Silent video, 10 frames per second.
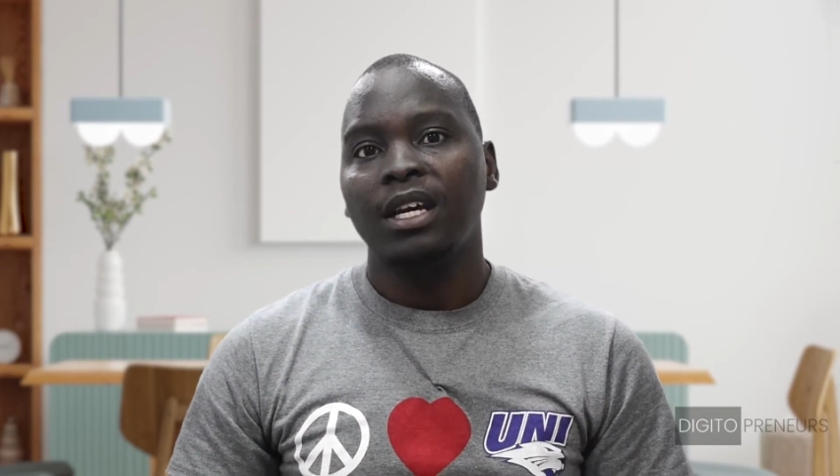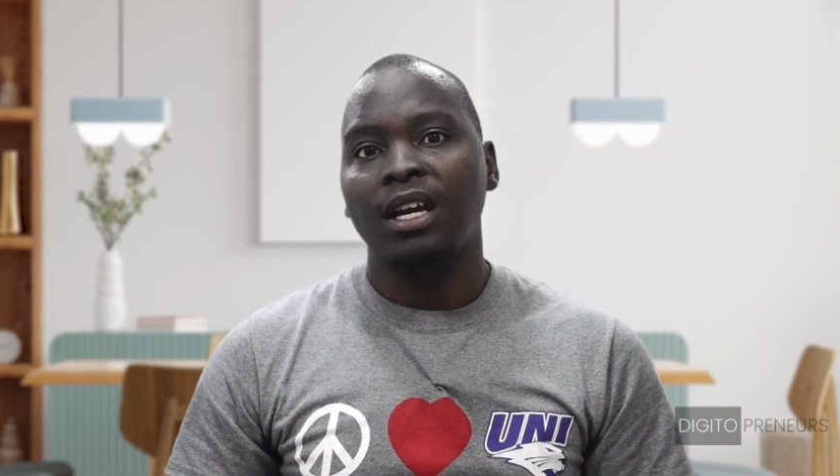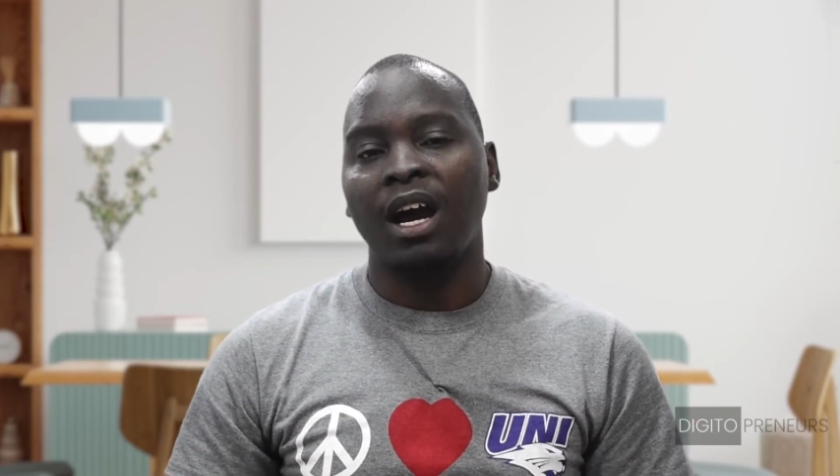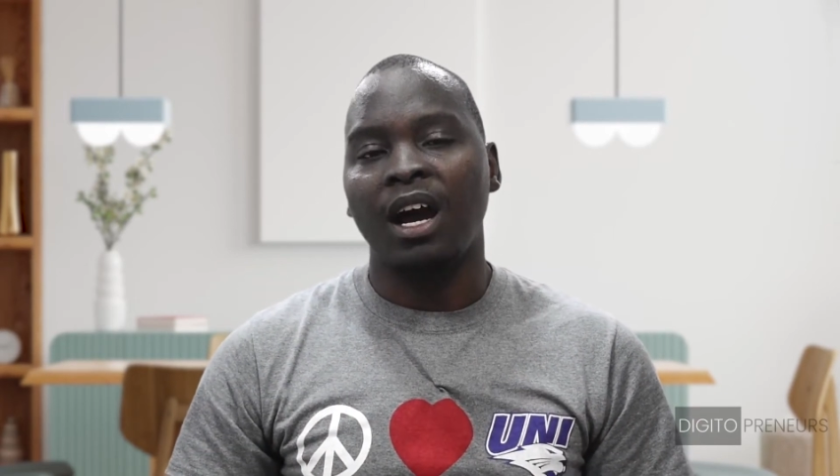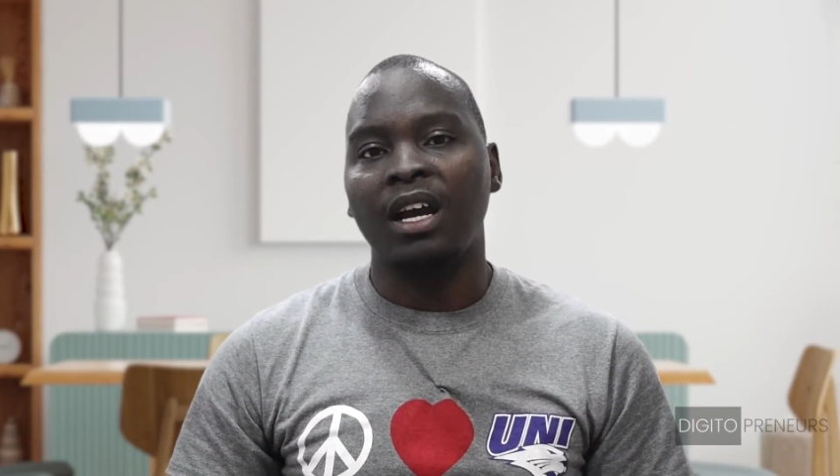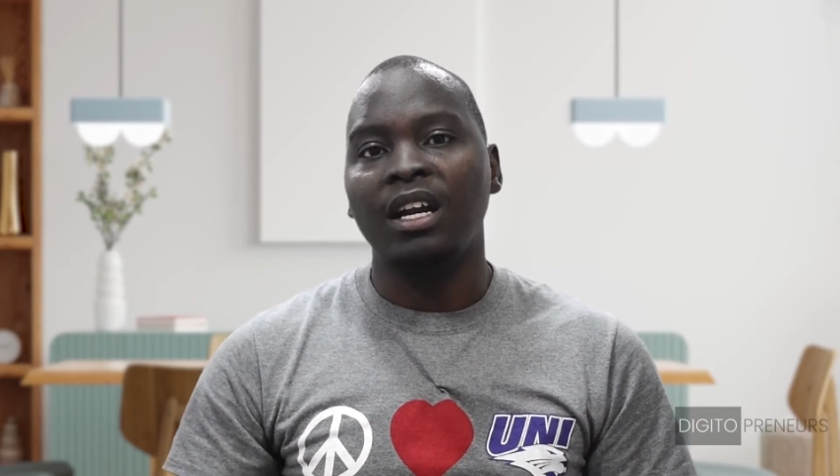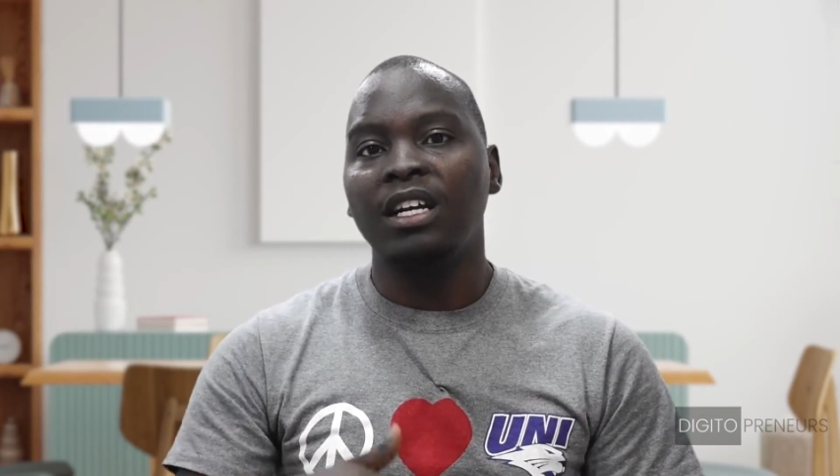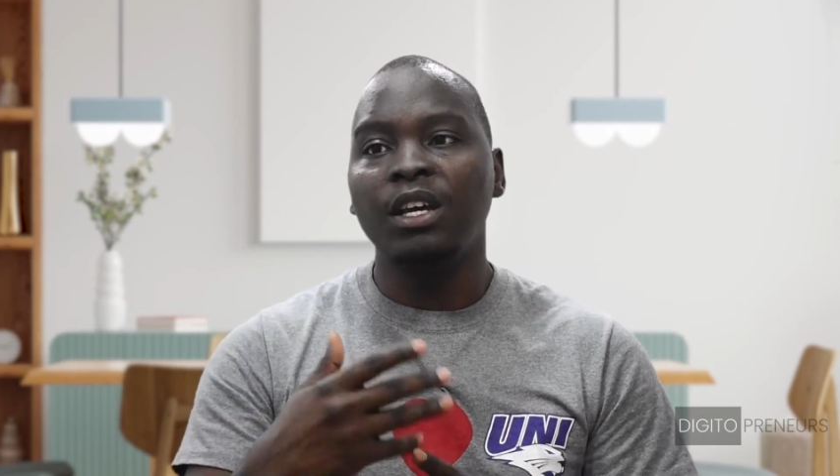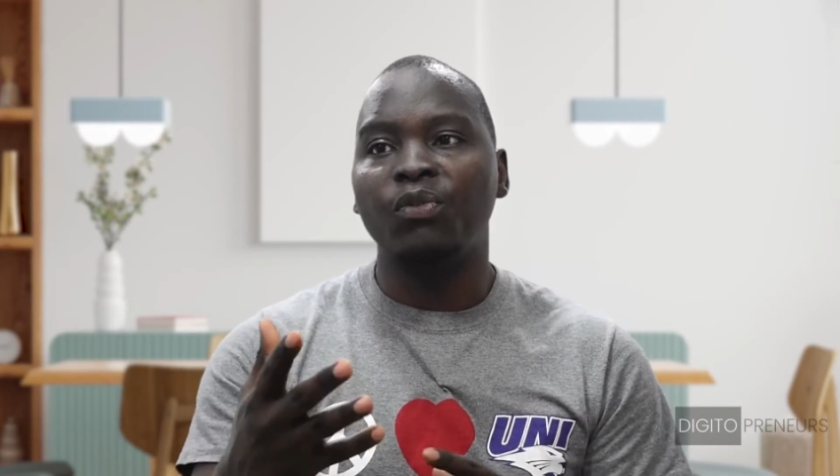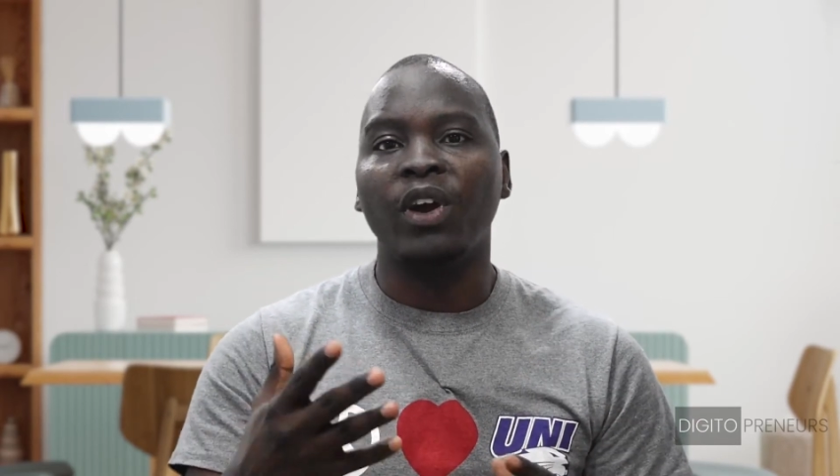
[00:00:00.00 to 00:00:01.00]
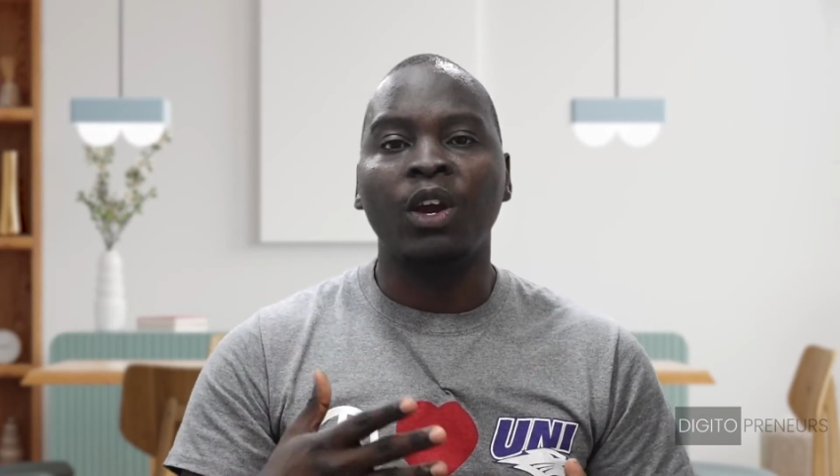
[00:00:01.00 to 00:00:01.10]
can leave a